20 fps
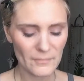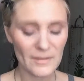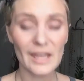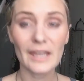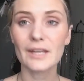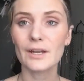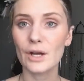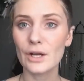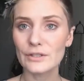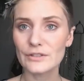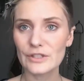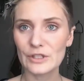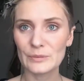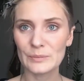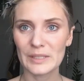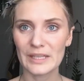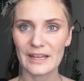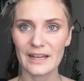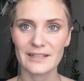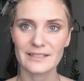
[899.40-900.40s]
And also
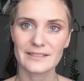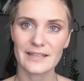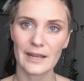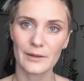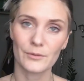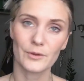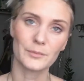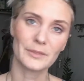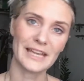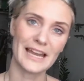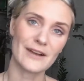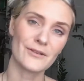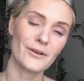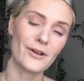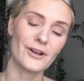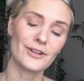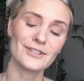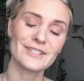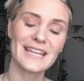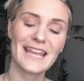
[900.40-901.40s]
because I will be out
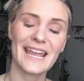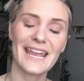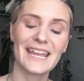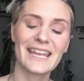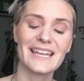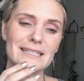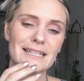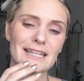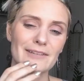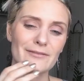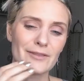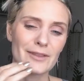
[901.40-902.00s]
all day, if